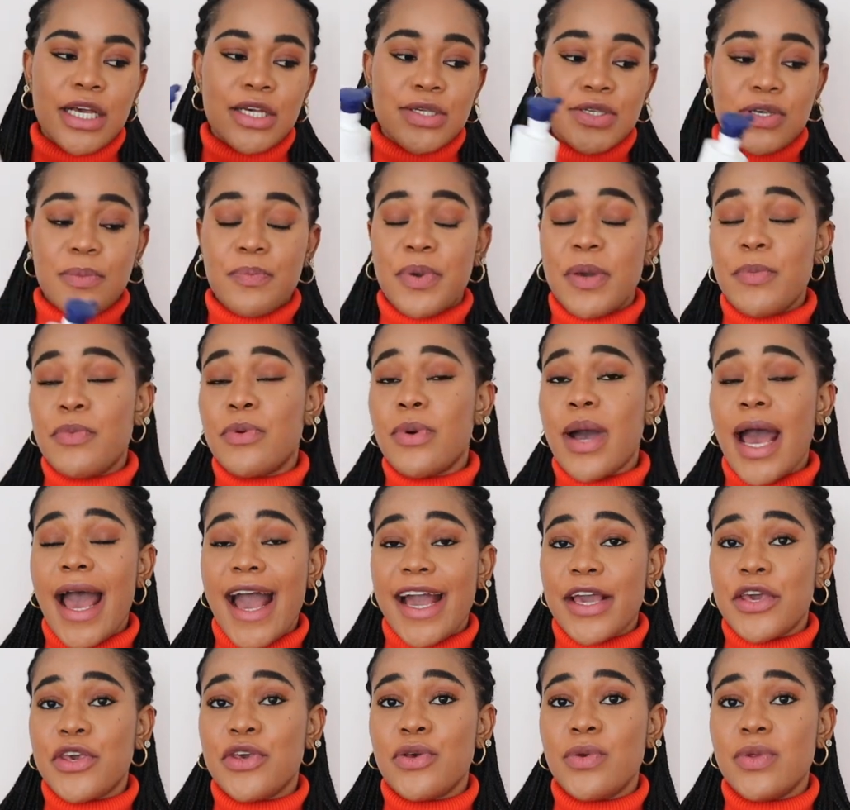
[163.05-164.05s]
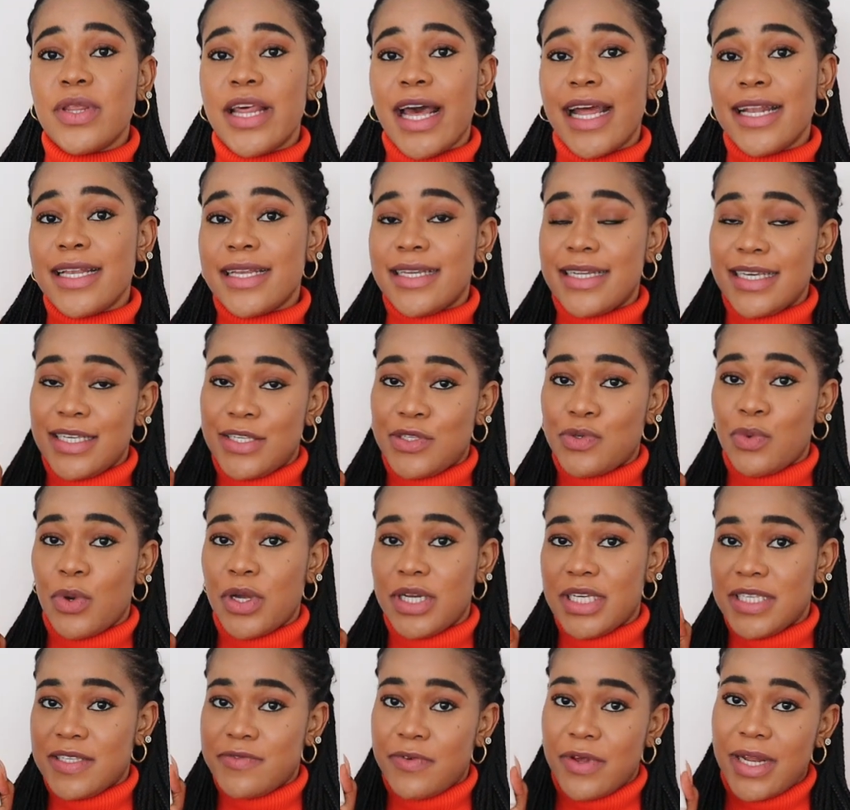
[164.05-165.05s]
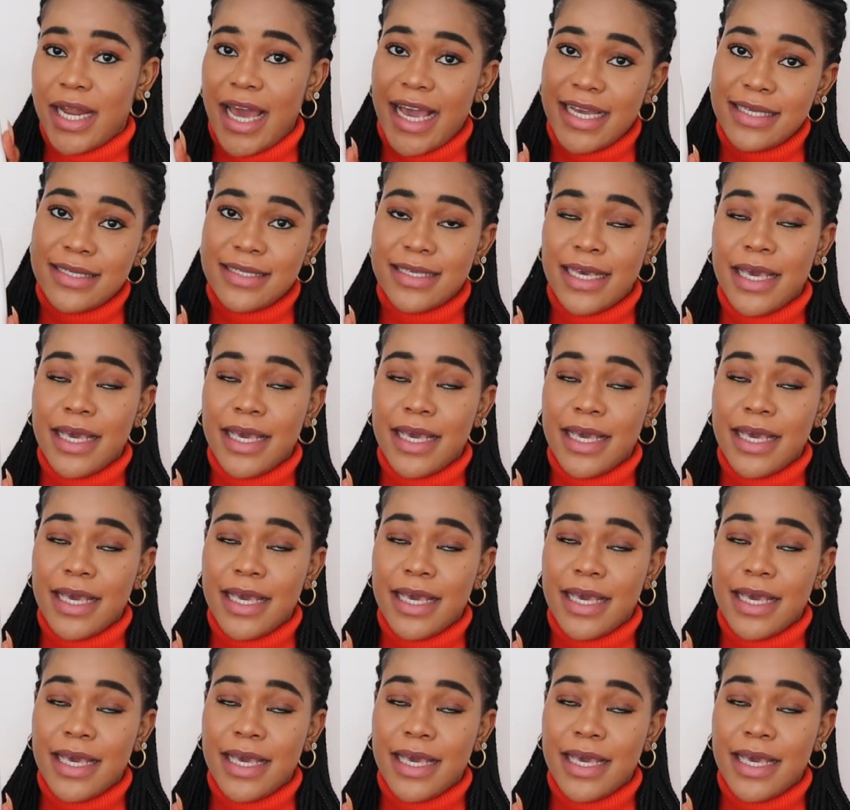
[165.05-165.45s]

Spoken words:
Some people argue that this one is for light